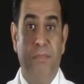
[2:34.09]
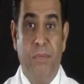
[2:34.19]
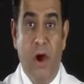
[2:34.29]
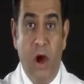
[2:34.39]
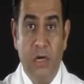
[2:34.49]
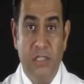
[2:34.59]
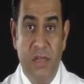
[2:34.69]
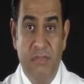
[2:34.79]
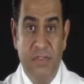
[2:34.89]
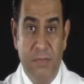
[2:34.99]
parts
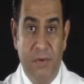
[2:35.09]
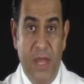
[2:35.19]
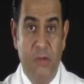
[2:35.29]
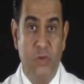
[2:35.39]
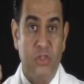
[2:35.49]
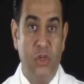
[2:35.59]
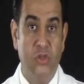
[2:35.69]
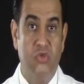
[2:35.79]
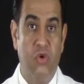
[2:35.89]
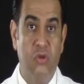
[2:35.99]
of the brain which
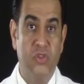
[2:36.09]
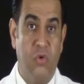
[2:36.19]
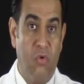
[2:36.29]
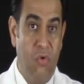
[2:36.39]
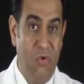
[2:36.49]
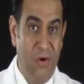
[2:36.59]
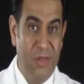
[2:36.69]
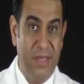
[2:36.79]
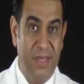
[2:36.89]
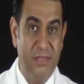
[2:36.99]
controls your
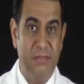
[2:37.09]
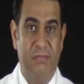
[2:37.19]
organs,